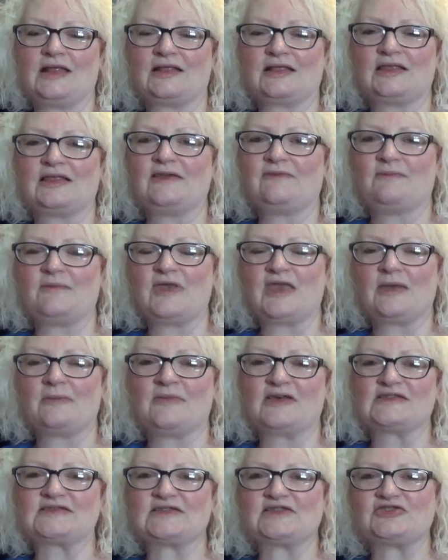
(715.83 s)
leave me a
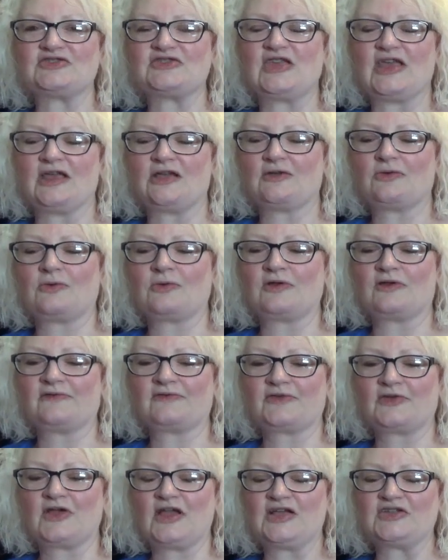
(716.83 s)
message there or if
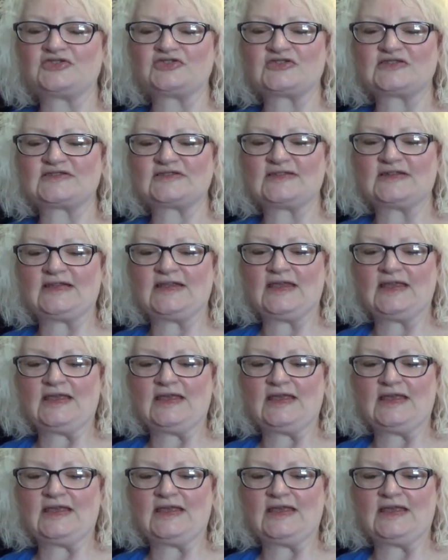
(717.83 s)
you're interested